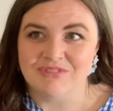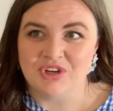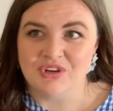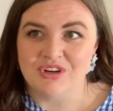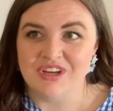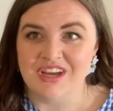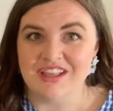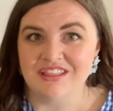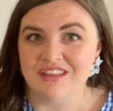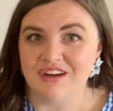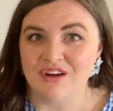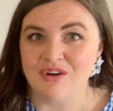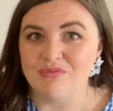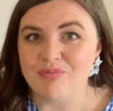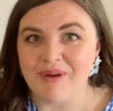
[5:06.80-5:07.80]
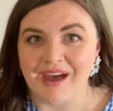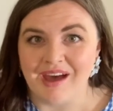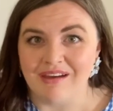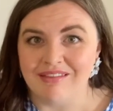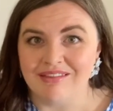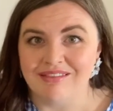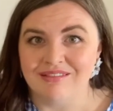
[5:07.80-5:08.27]
create their own
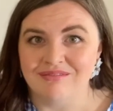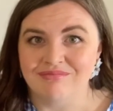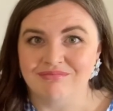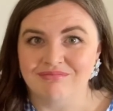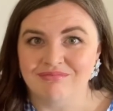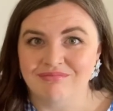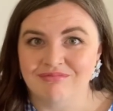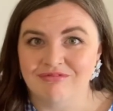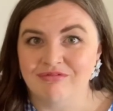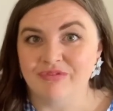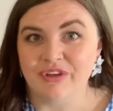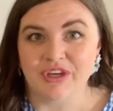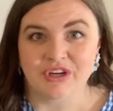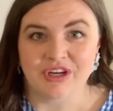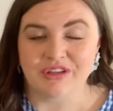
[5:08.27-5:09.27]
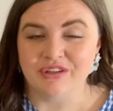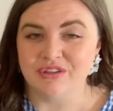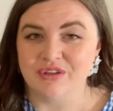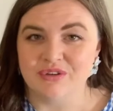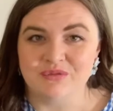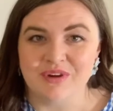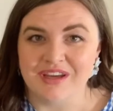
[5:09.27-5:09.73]
path, figure out
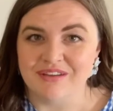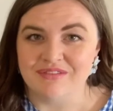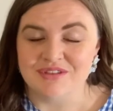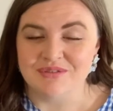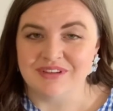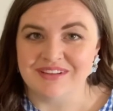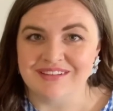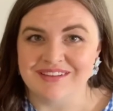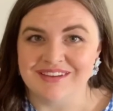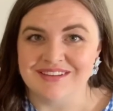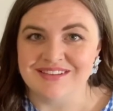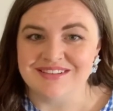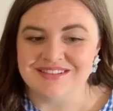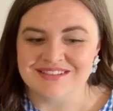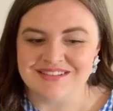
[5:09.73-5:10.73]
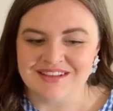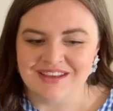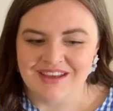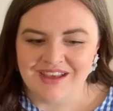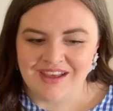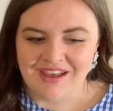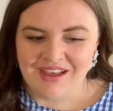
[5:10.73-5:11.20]
their own way of doing things.
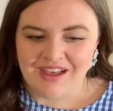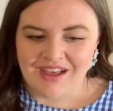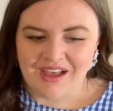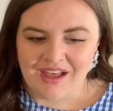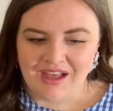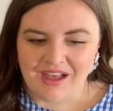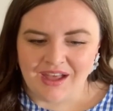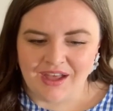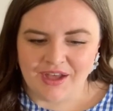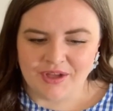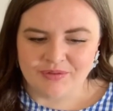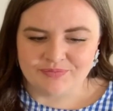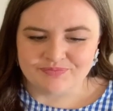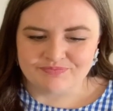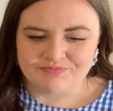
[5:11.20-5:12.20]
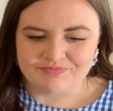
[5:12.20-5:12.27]
And